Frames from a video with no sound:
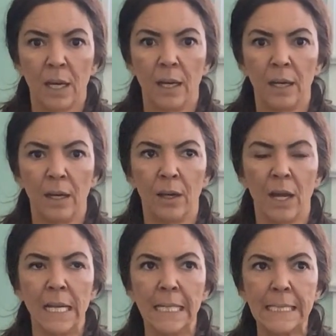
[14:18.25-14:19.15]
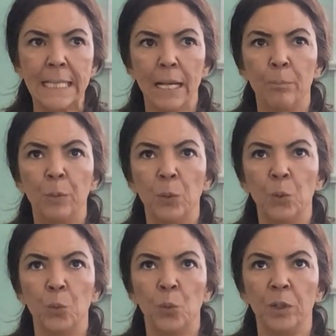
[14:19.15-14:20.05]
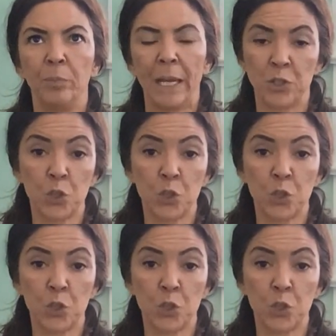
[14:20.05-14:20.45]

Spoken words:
An example would